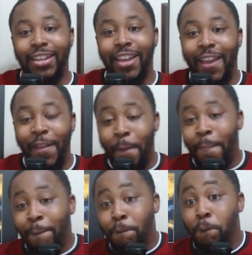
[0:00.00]
okay?
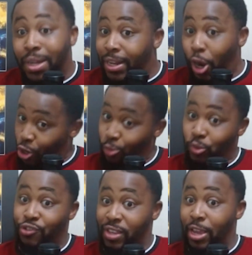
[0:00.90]
But I heard
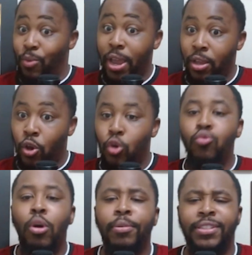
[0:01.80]
what you said, right? Who
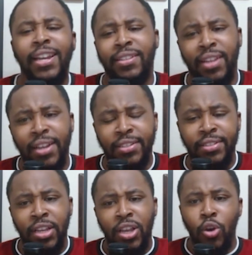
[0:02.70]
gonna protect
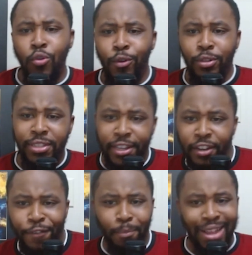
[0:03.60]
us? Who gonna stand
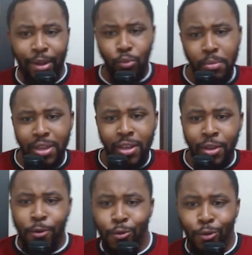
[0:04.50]
up for black women?
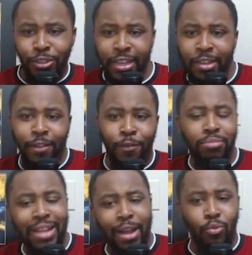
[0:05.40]
Who gonna stand up for
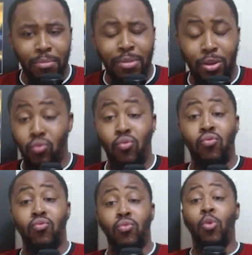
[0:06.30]
black women?
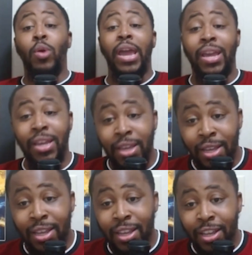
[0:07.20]
Ooh, okay.
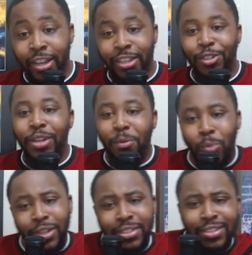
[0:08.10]
So then
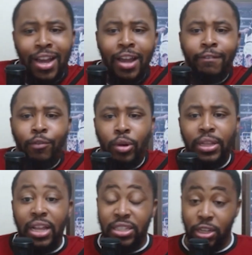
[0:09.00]
when it's time for a
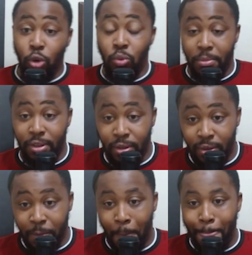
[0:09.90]
Latino woman
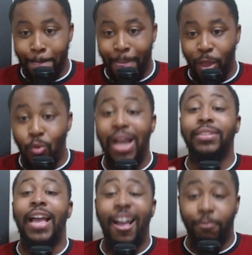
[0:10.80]
who has a
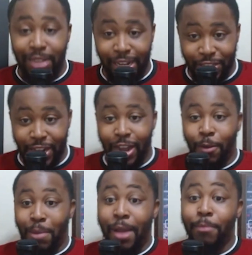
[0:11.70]
half black child
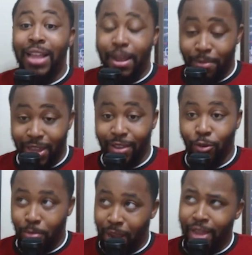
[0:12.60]
by a black man or by